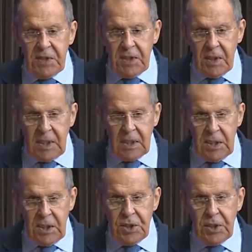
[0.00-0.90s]

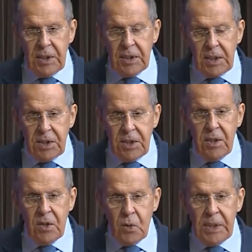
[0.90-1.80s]
Despite these
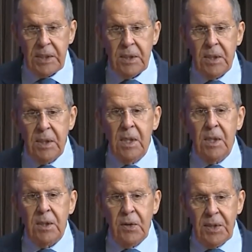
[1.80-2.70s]
challenges and differences,
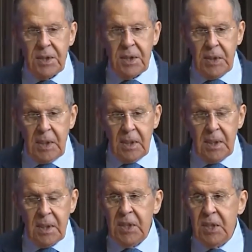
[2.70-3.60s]
Russia
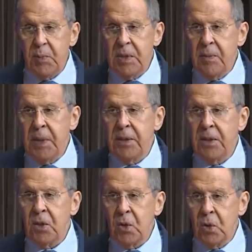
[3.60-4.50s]
and Turkey have a
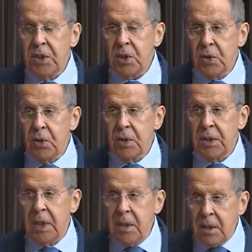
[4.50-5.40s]
shared
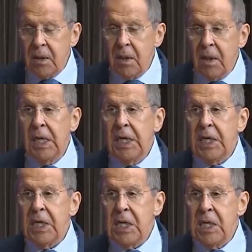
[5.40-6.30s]
understanding of each
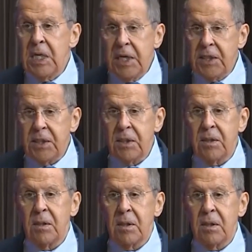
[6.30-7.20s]
party's positions